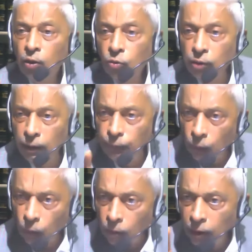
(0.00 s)
So
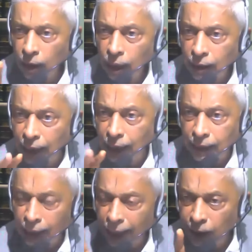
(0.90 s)
therefore, they
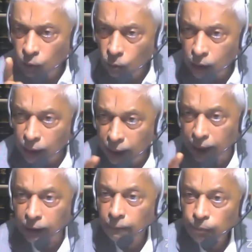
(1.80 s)
tried to
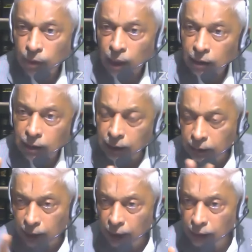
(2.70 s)
connect
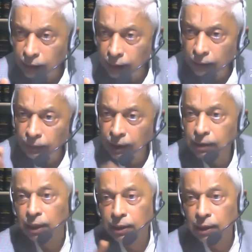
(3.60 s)
16.3 with
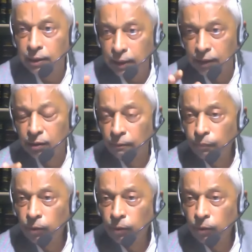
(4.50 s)
section 6